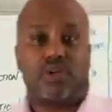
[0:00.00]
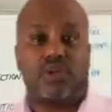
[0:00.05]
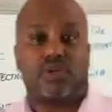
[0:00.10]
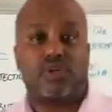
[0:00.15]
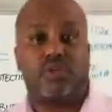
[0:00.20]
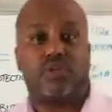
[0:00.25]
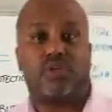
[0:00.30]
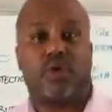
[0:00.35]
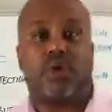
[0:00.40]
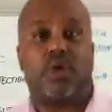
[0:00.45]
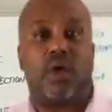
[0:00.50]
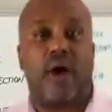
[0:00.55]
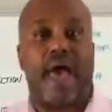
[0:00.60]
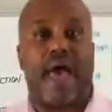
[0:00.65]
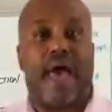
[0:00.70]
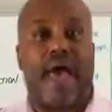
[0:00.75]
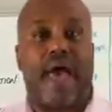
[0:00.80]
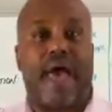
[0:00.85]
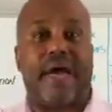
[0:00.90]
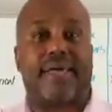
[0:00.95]
So
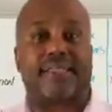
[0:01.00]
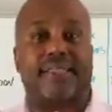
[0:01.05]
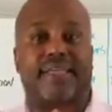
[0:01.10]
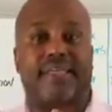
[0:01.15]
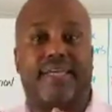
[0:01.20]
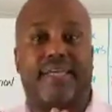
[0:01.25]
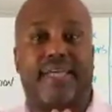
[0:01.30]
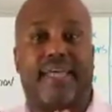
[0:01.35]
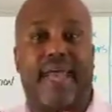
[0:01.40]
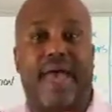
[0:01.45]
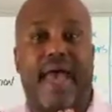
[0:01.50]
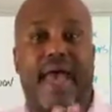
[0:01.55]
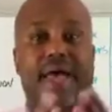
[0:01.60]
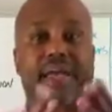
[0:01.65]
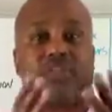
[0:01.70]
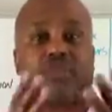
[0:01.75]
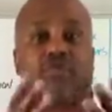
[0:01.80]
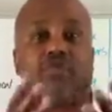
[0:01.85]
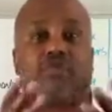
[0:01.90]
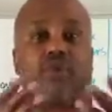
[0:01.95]
as the
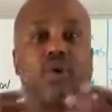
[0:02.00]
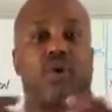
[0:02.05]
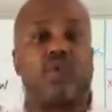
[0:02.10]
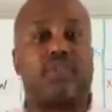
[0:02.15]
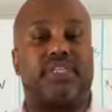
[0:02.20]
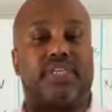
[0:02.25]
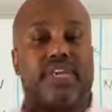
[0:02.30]
cash grows